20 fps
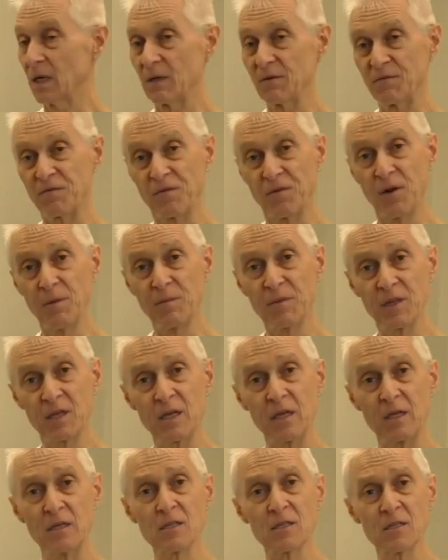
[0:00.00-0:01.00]
From
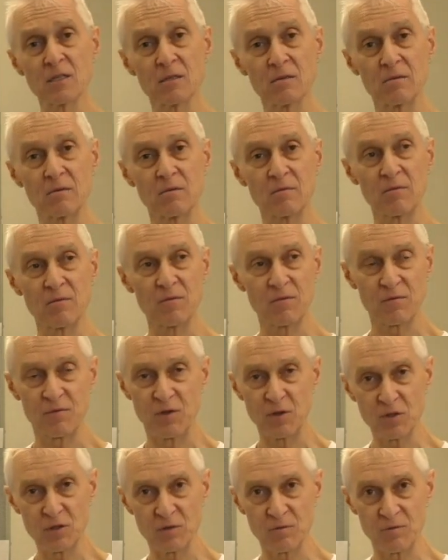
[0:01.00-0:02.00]
this, in
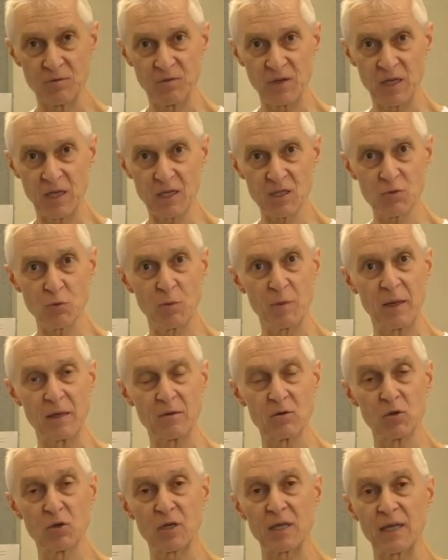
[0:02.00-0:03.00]
future videos, we'll be able
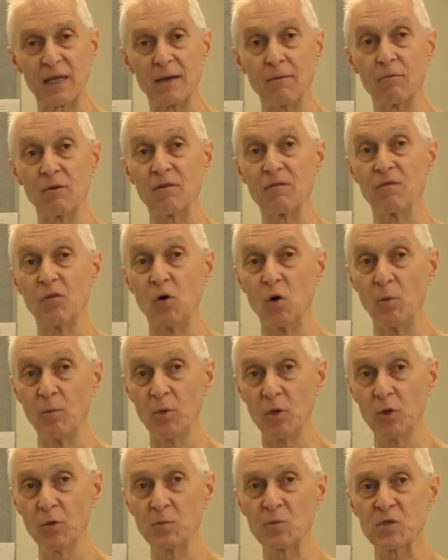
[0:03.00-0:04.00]
to look at how we
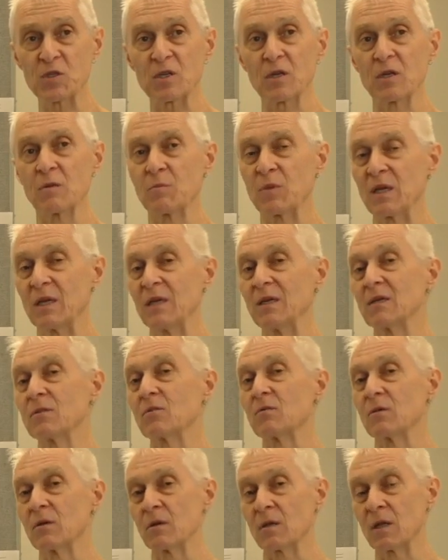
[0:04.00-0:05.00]
form loops and begin
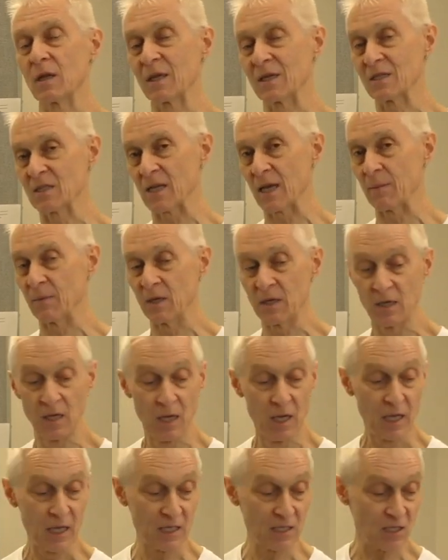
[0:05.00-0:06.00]
to examine
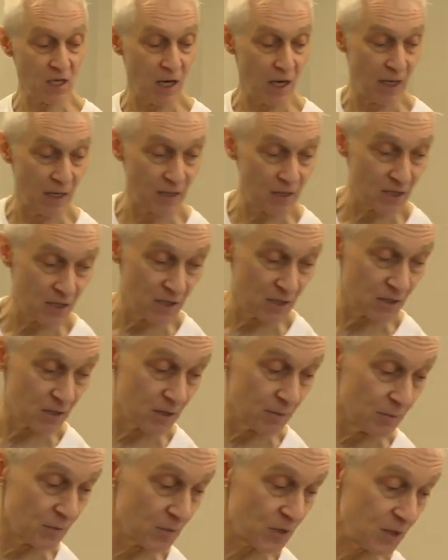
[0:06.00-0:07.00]
entire
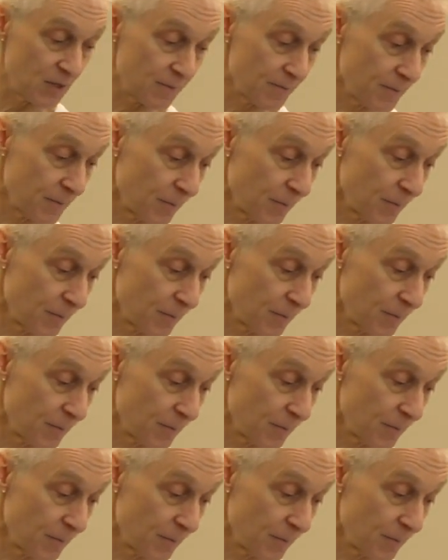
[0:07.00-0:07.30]
systems.